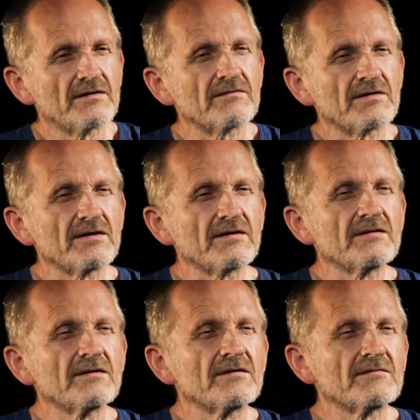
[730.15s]

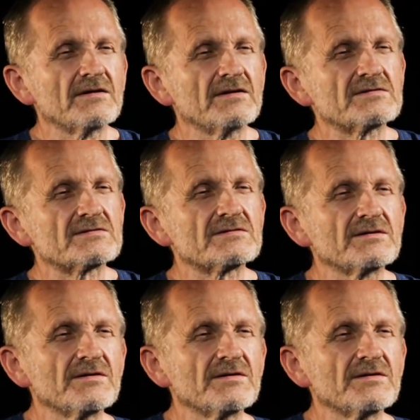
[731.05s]
These